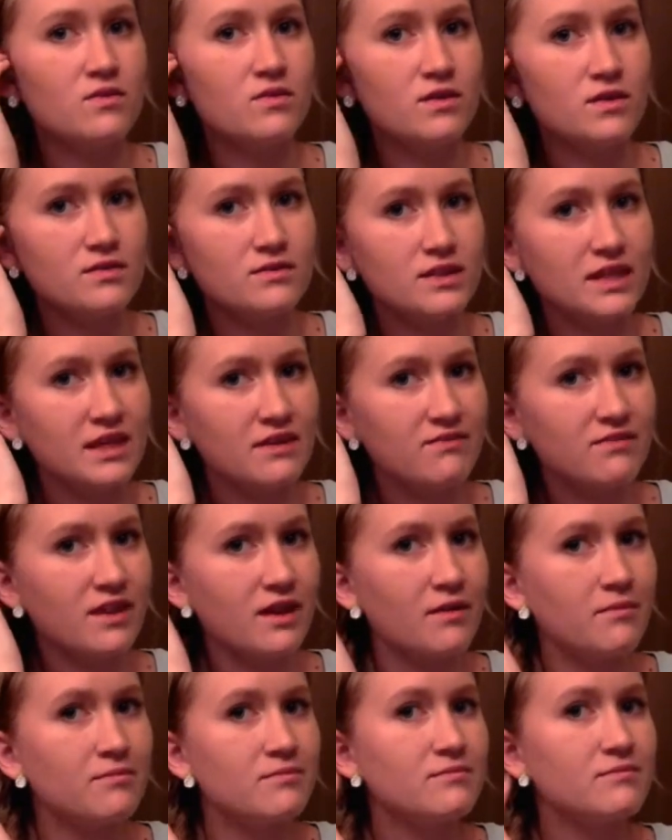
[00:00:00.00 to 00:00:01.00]
or leave
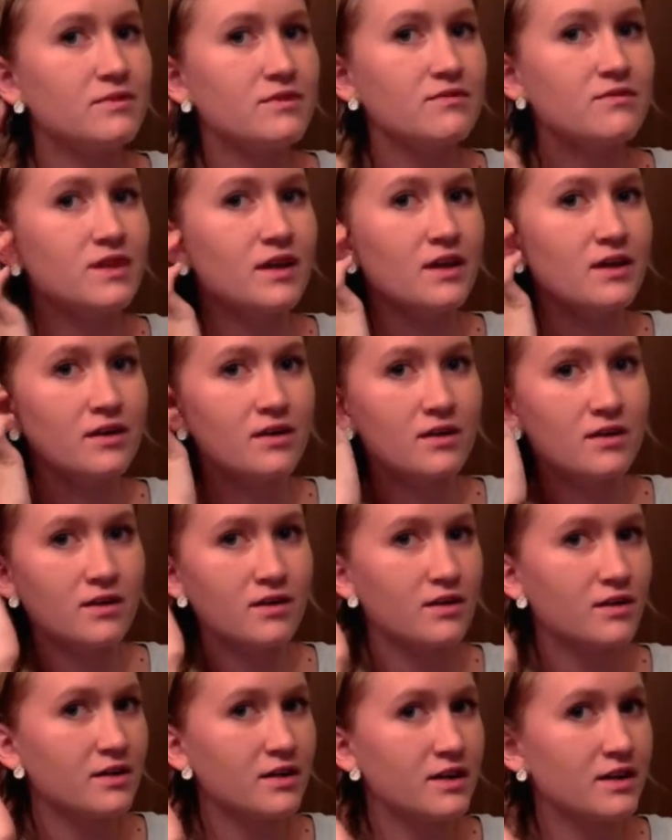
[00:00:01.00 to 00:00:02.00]
them if they are
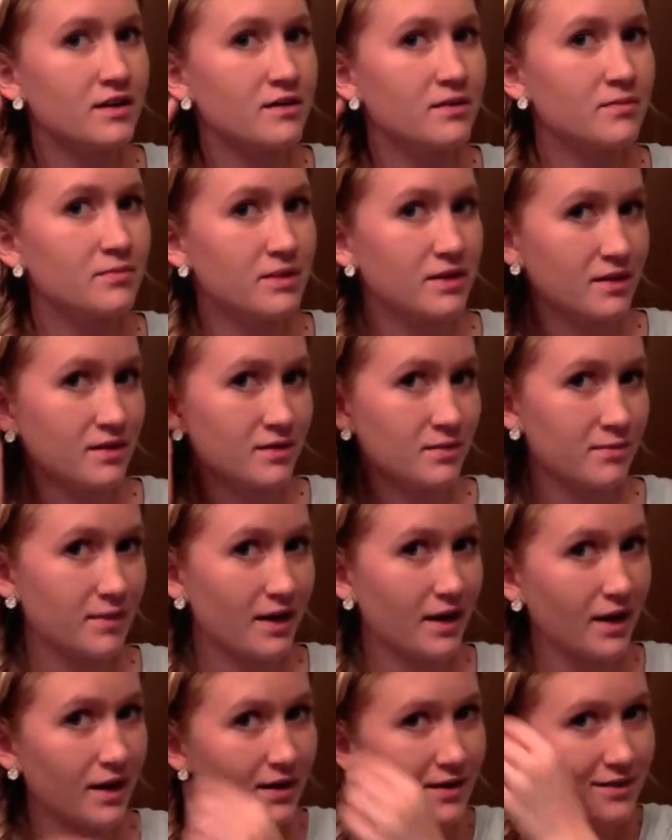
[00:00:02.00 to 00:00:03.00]
already pinned
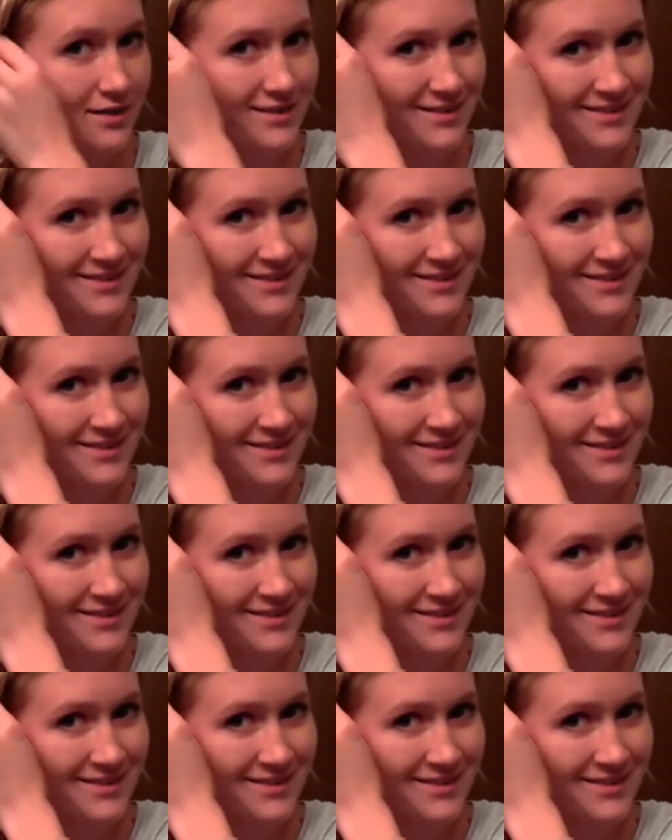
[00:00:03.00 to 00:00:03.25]
back.